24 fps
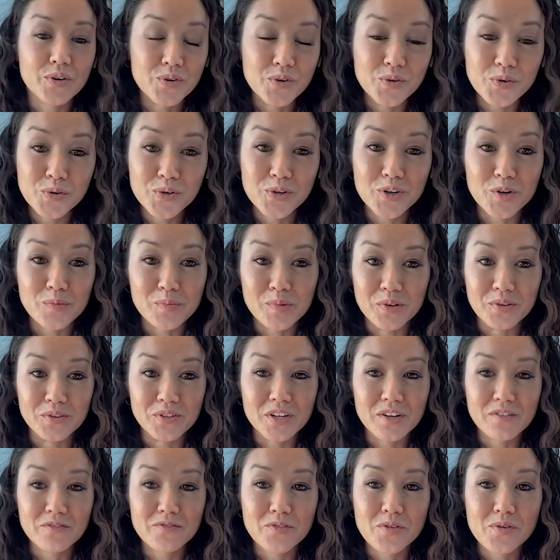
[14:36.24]
who you're
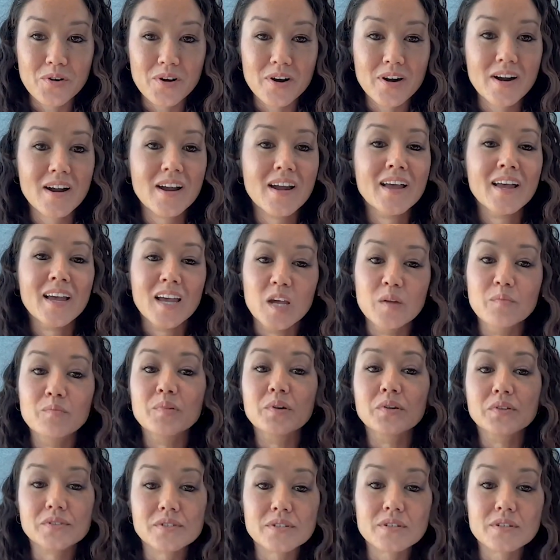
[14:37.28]
building for and build